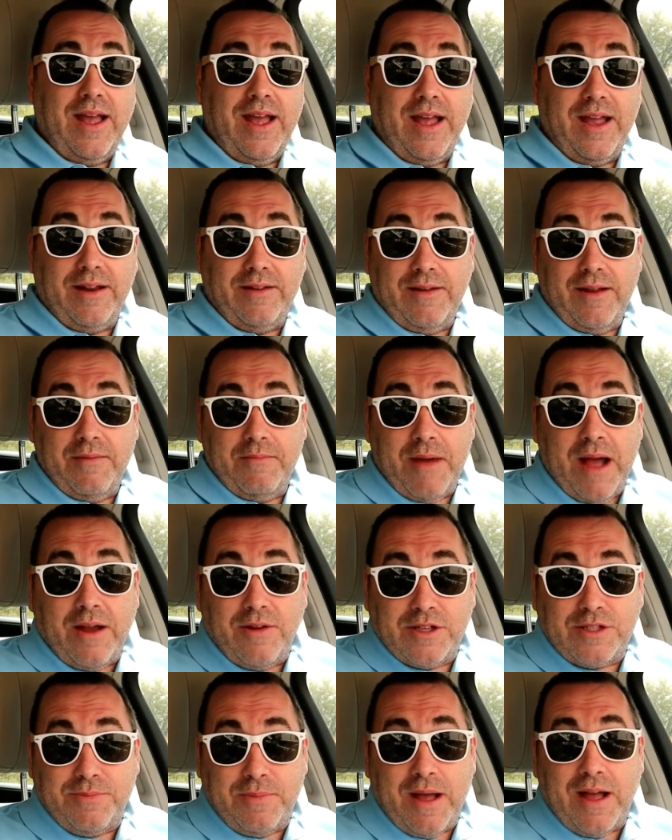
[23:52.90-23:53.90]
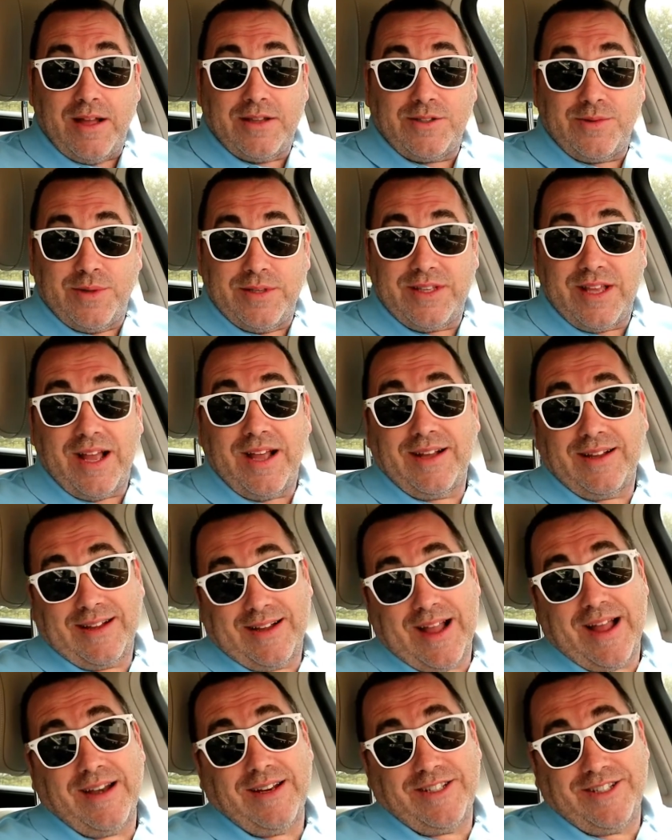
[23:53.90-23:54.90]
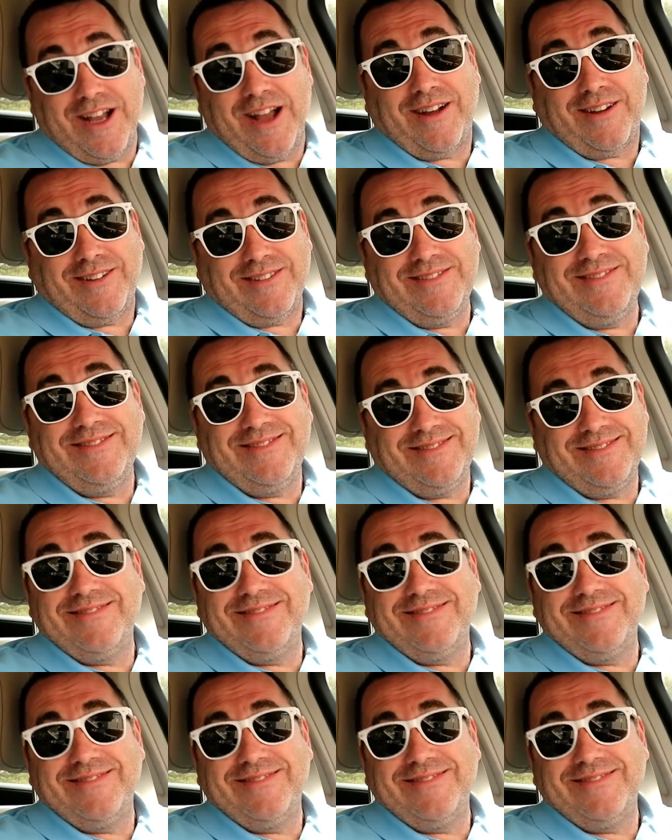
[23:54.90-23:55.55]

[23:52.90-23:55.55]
And my response was I kind of chuckled